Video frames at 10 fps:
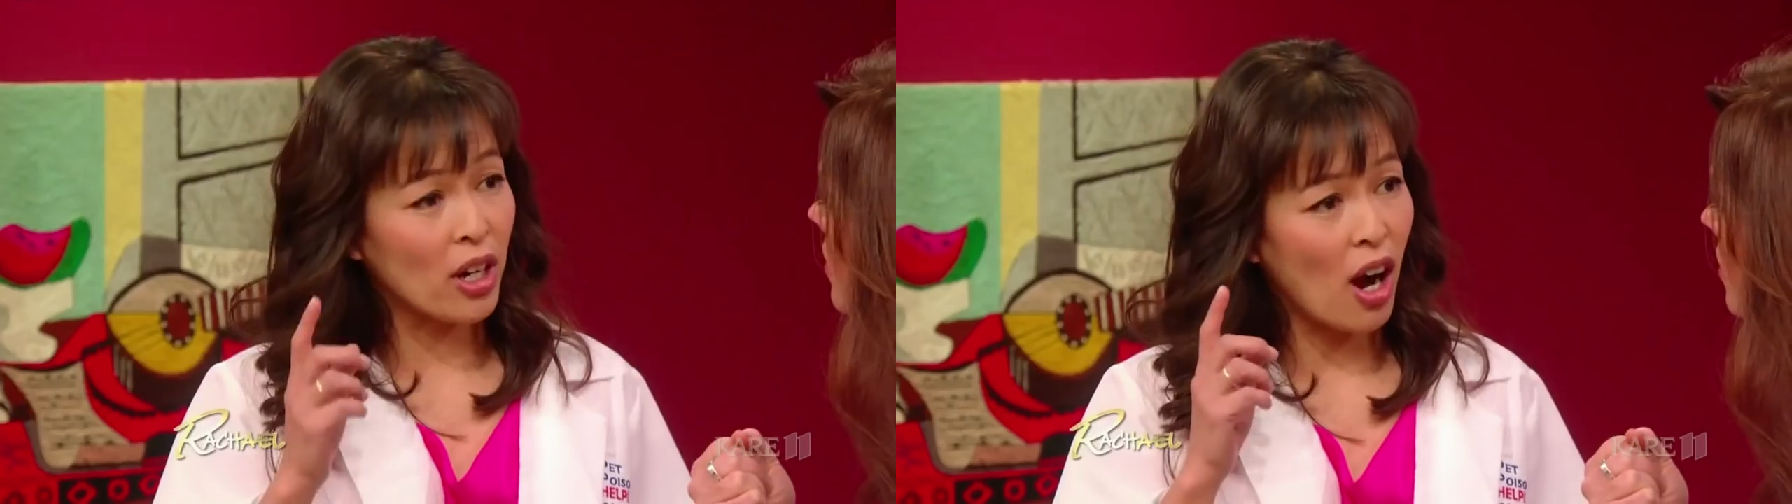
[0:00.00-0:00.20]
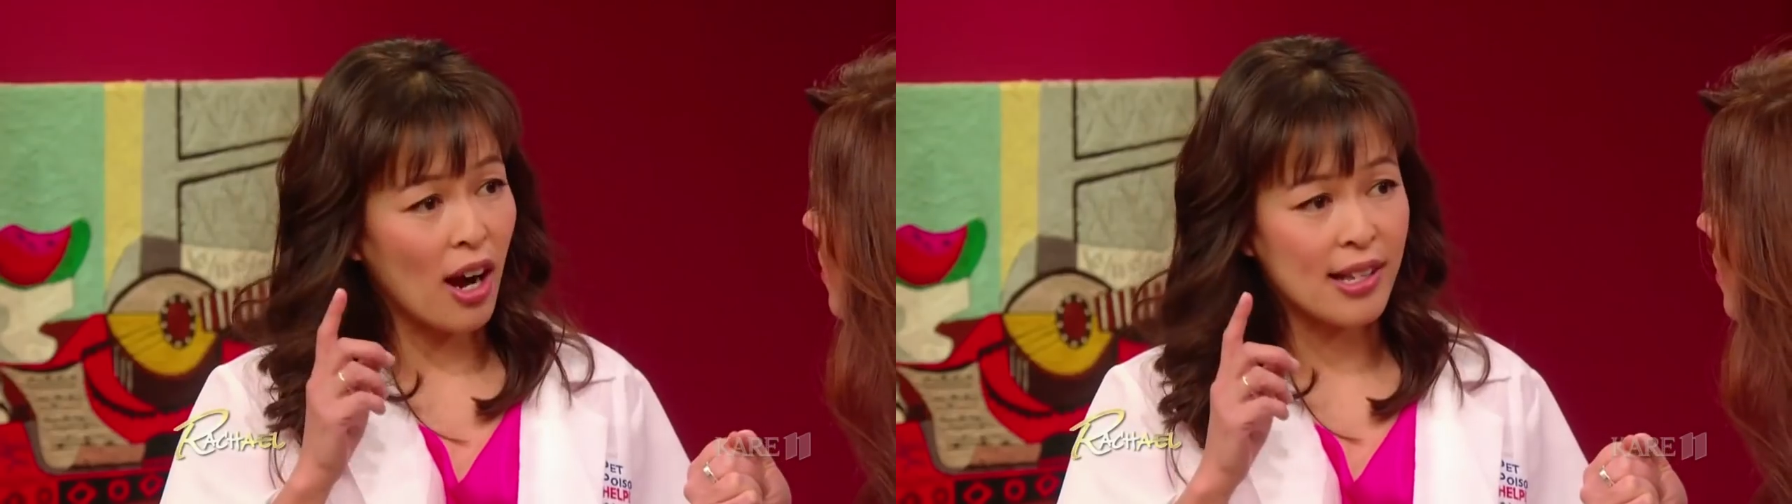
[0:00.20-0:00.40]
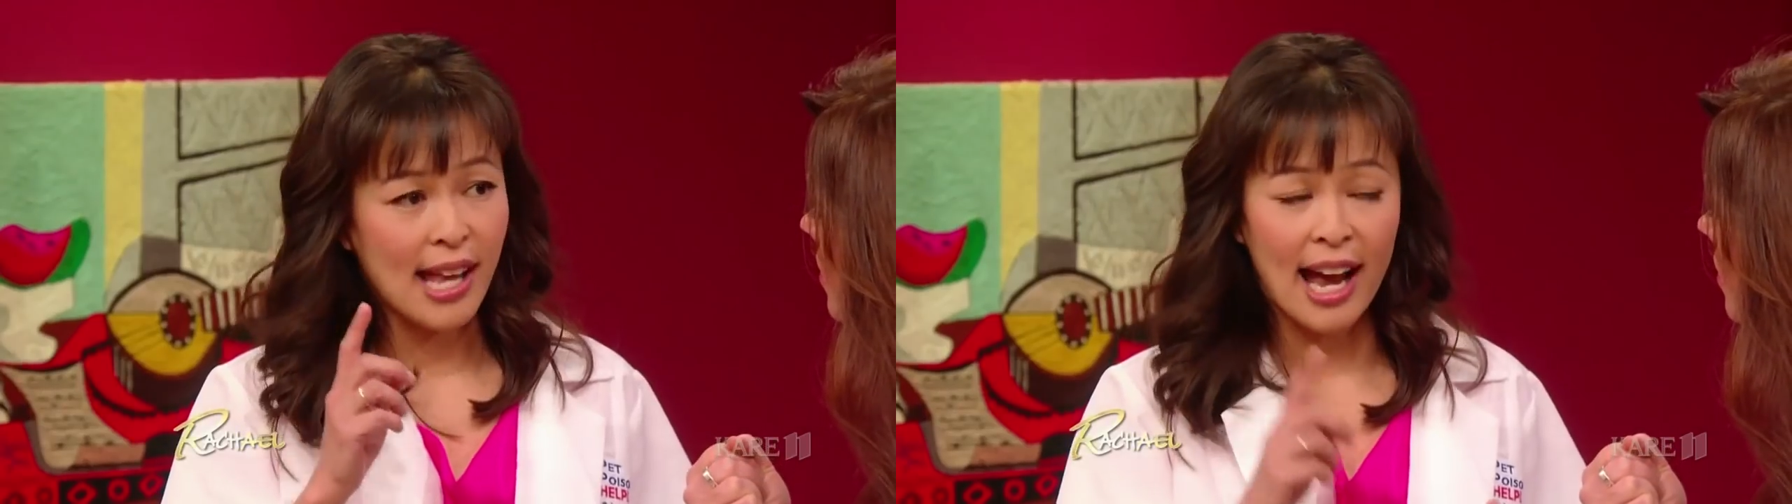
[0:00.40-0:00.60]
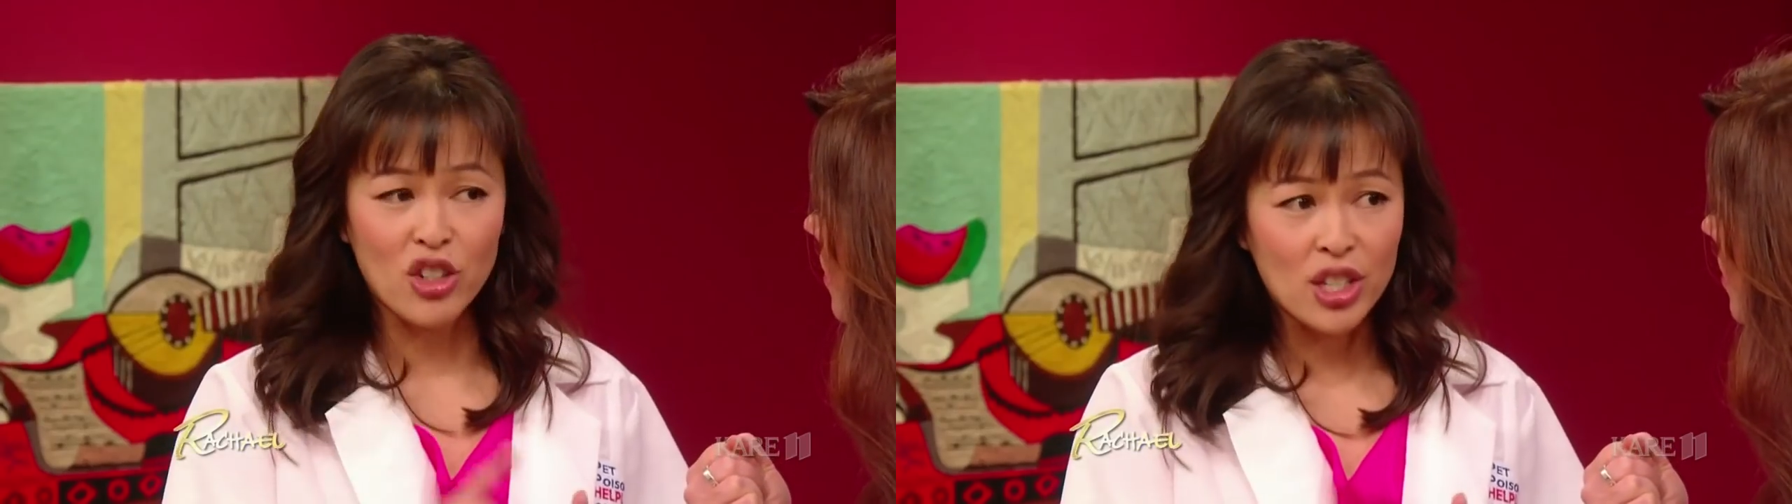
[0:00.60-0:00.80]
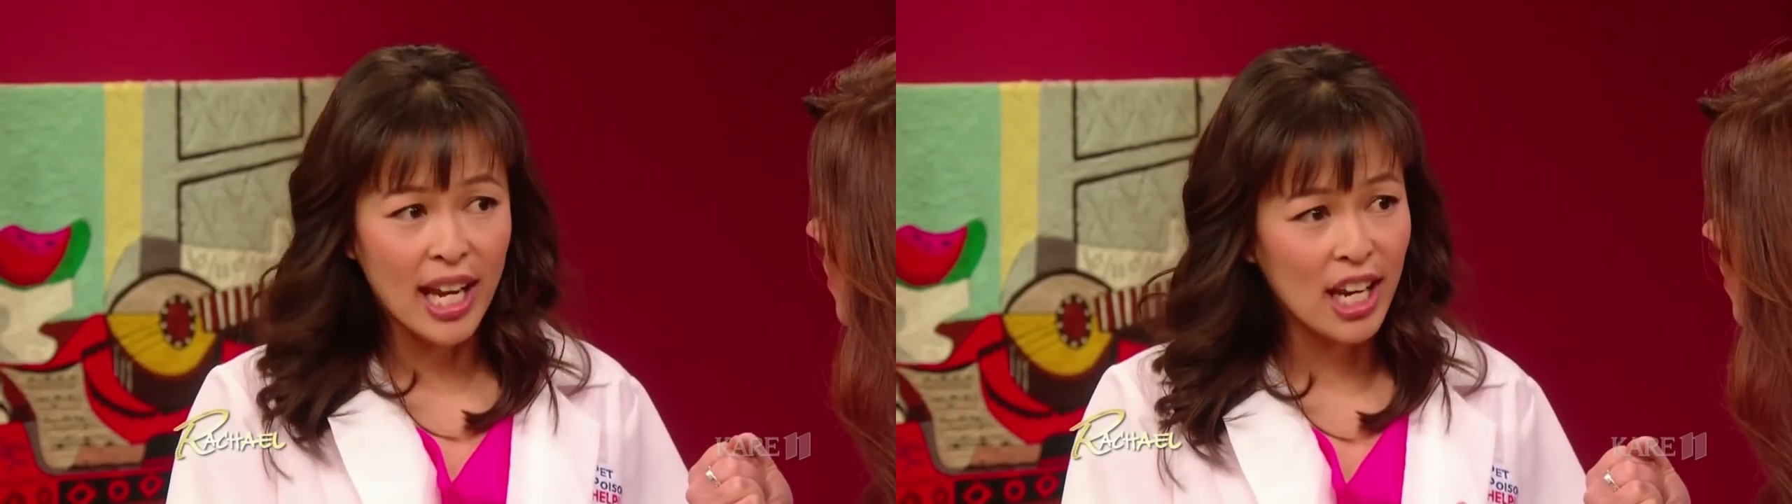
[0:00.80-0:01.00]
it can cause
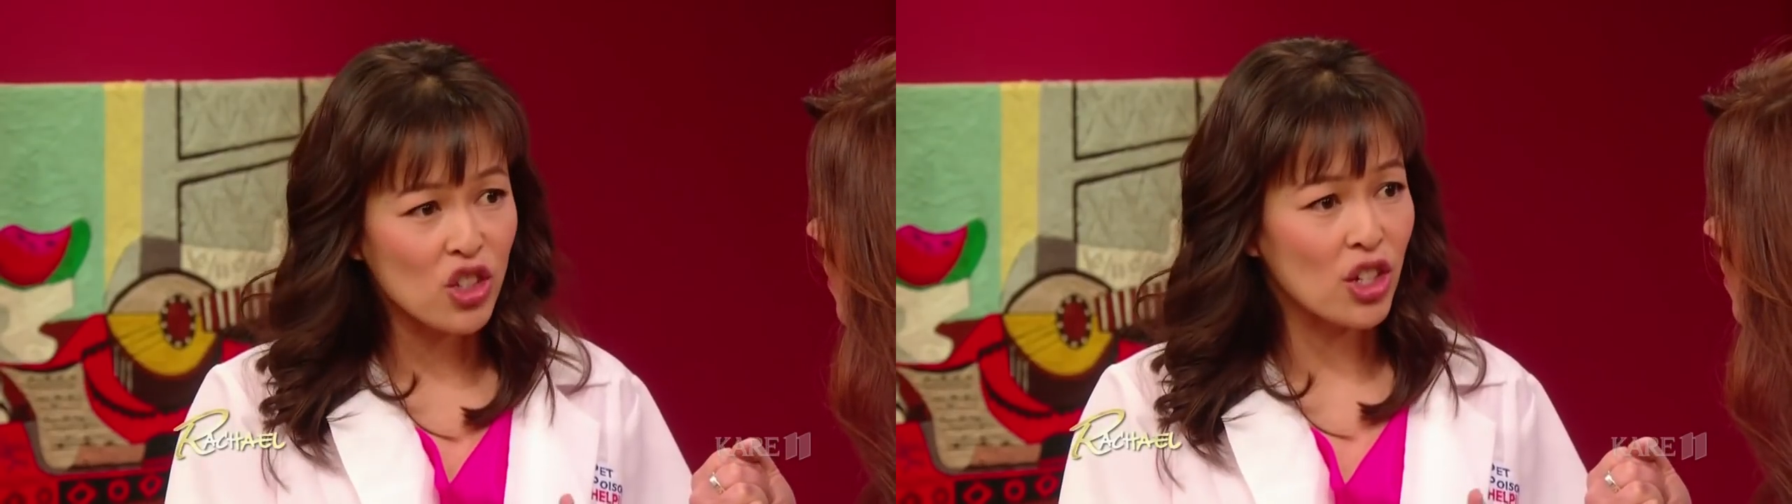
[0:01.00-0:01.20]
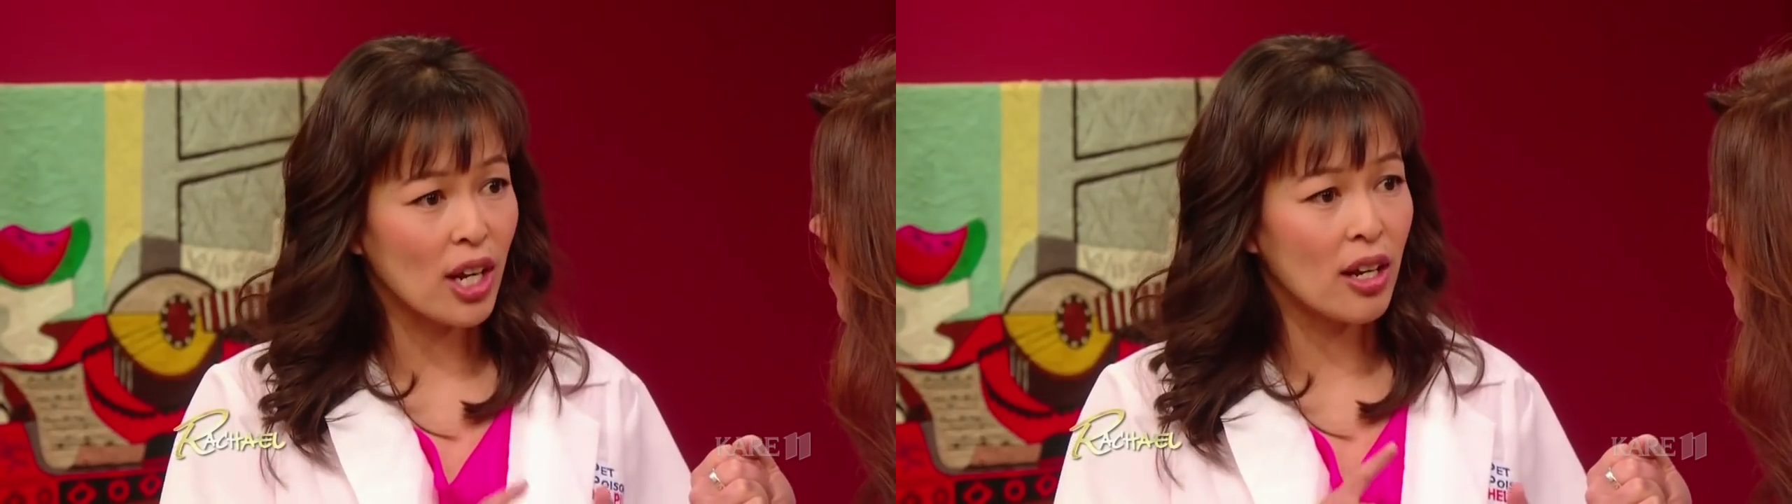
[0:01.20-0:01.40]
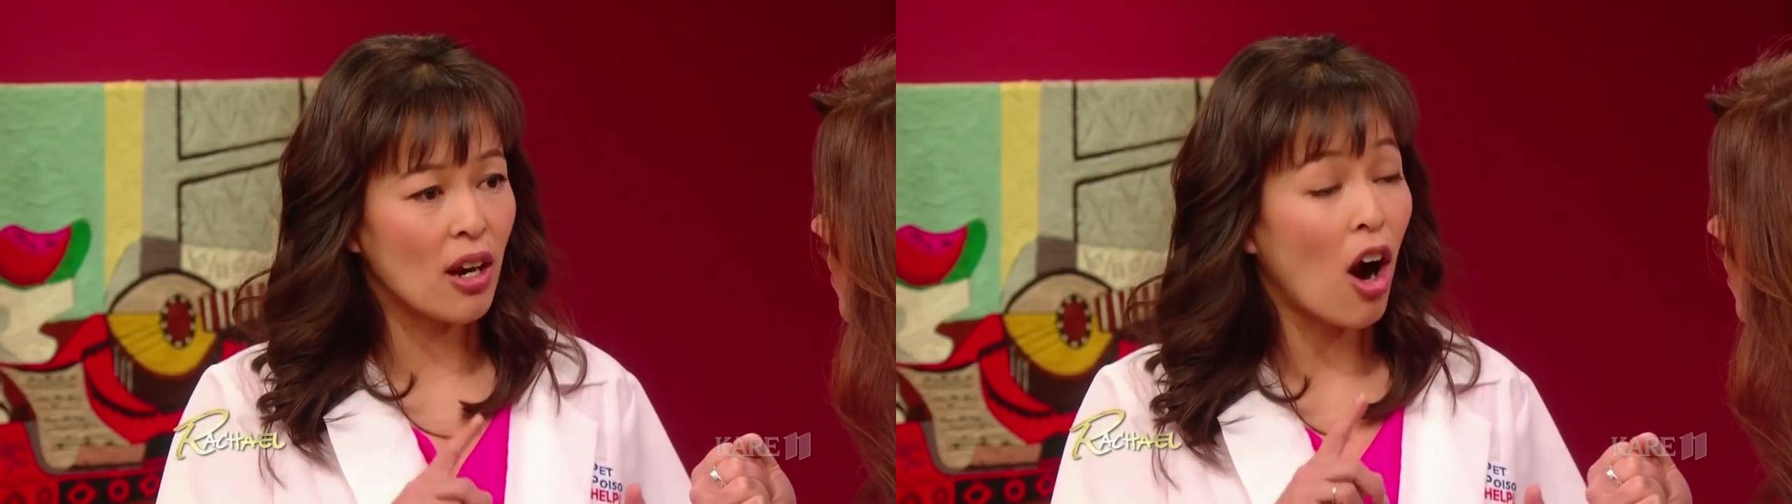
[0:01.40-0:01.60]
agitation,